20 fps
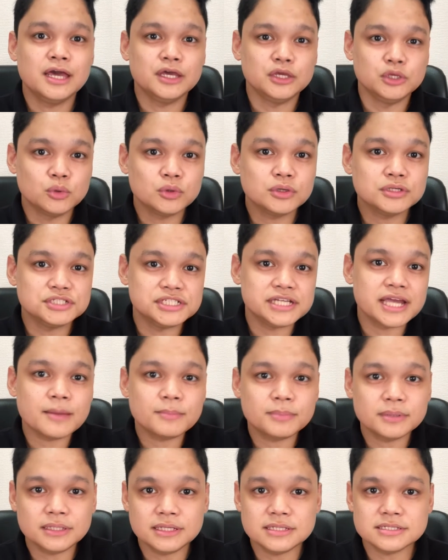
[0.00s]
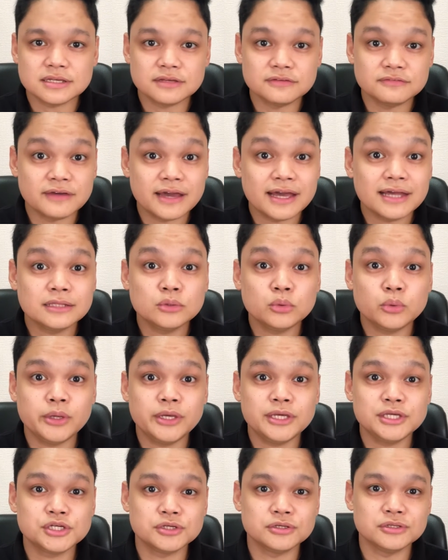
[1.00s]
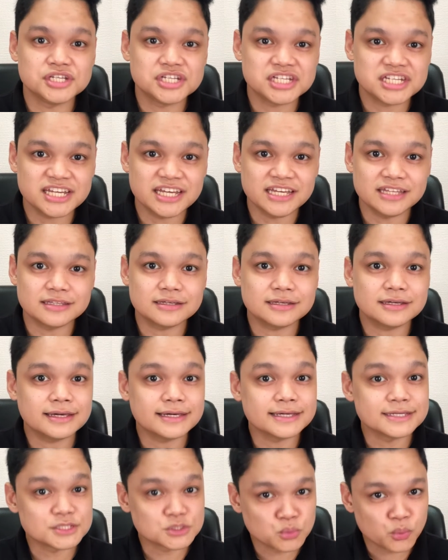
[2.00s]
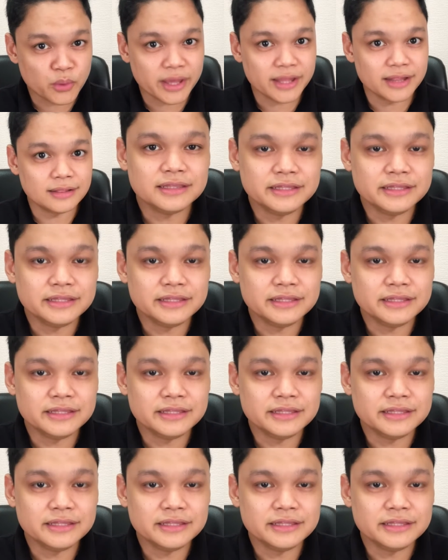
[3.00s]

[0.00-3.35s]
your Japanese evaluation sheet as well.